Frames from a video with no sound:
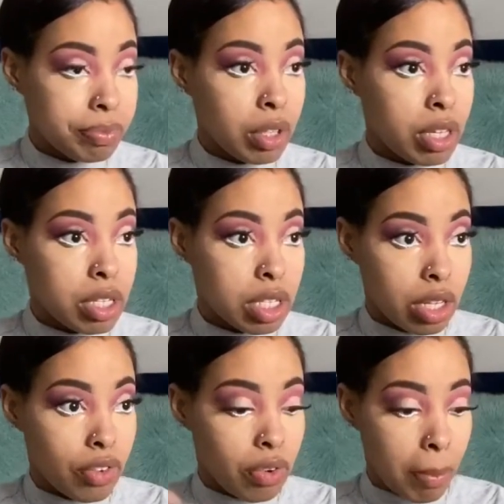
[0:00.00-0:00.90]
concealer
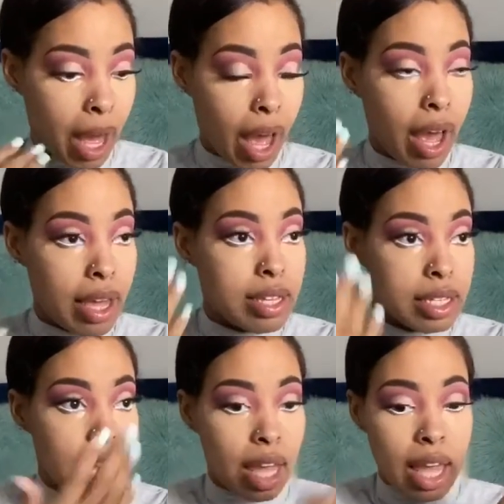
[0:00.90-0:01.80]
for my eyes.
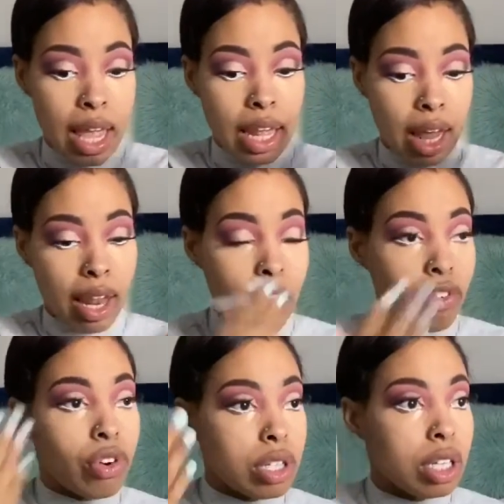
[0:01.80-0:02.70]
And I like
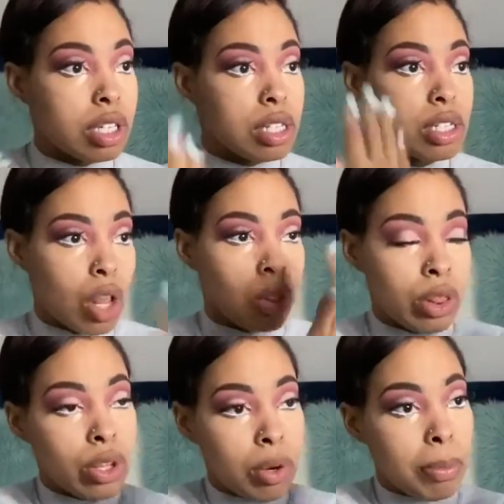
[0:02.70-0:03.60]
for it to get just a
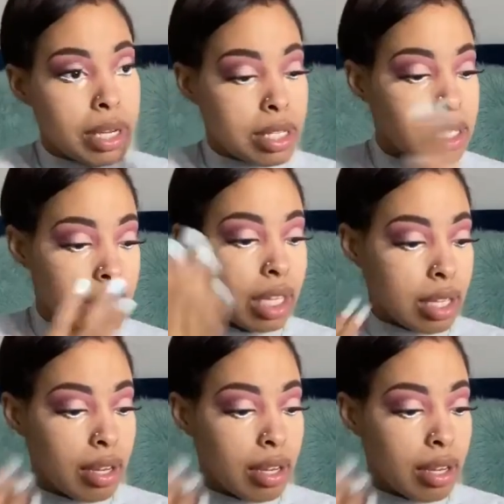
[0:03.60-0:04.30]
little bit of stick,